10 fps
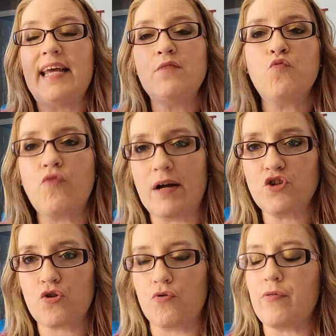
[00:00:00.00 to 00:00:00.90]
and didn't
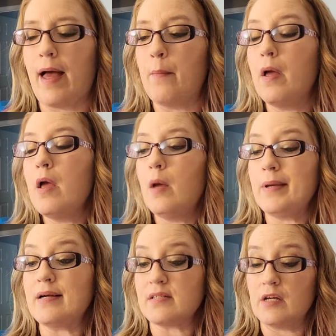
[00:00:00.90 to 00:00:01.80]
rush through them
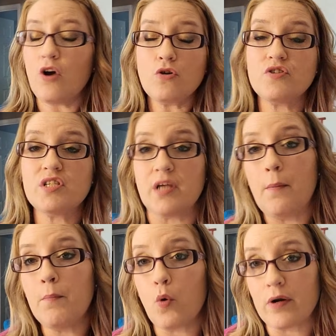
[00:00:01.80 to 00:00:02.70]
because there are
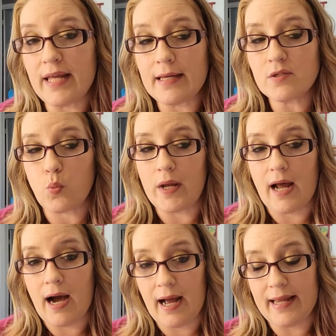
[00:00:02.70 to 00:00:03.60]
some mornings
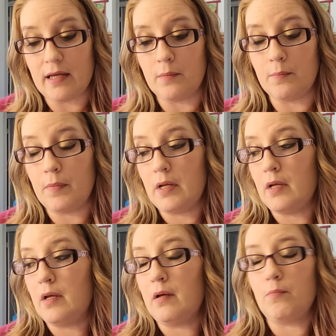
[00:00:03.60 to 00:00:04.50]
when I am
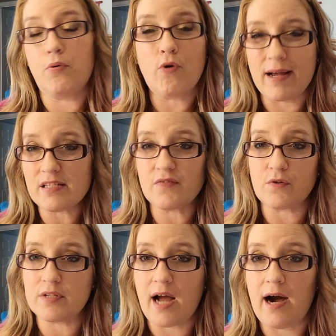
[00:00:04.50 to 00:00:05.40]

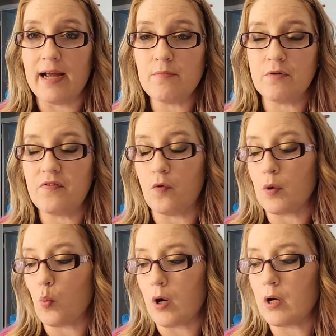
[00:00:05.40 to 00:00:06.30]
pressed for time
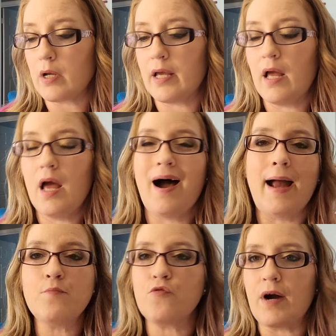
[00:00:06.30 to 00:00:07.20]
before work.
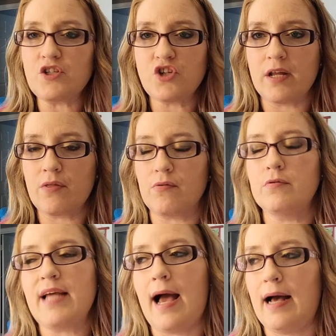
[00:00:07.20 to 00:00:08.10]
I'm rushing
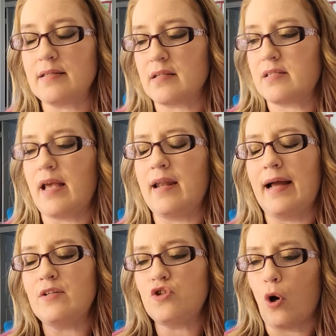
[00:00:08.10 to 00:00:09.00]
through tasks
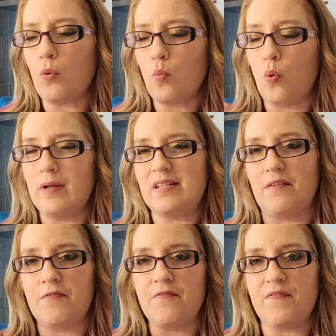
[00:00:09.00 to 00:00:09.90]
and I don't
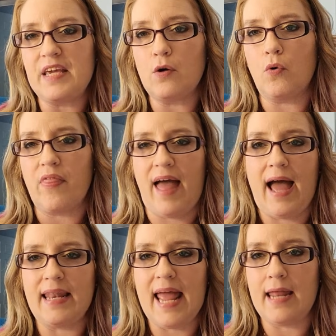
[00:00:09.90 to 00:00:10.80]
want to feel
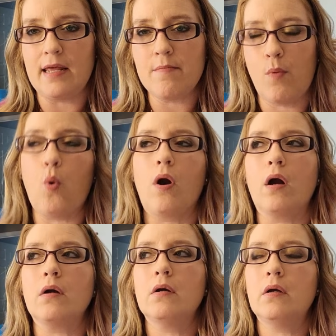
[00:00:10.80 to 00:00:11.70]
that
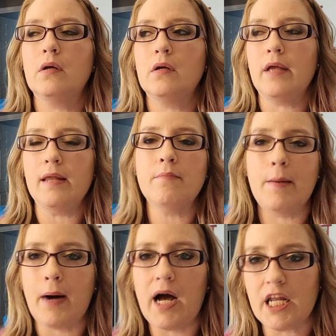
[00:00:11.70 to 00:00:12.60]
anymore in
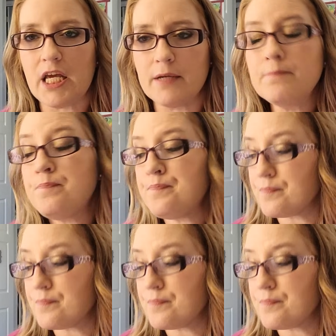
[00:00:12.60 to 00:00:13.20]
my body.